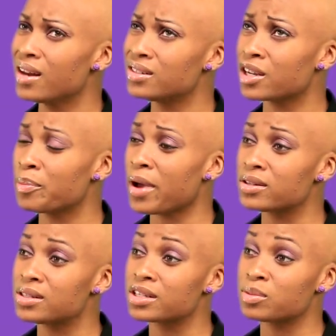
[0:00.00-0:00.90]
And it took
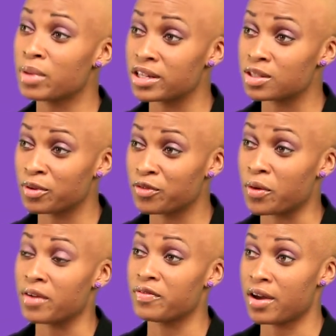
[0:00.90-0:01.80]
about six months
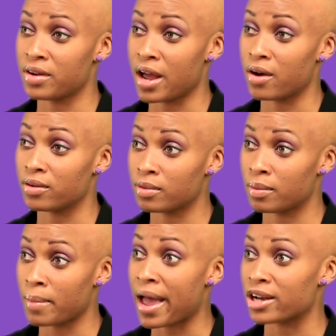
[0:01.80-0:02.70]
before I found
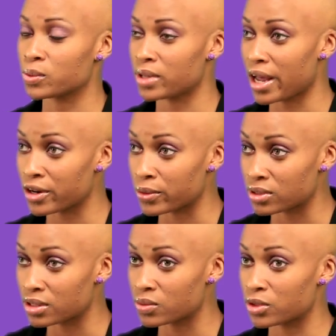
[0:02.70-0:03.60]
out my actual
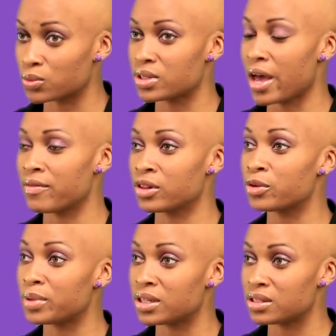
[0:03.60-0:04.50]
diagnosis, which was
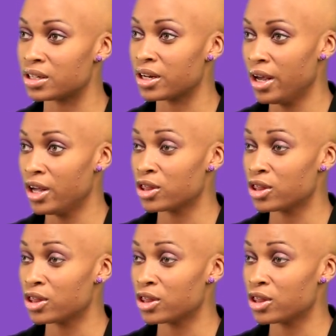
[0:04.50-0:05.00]
having lupus and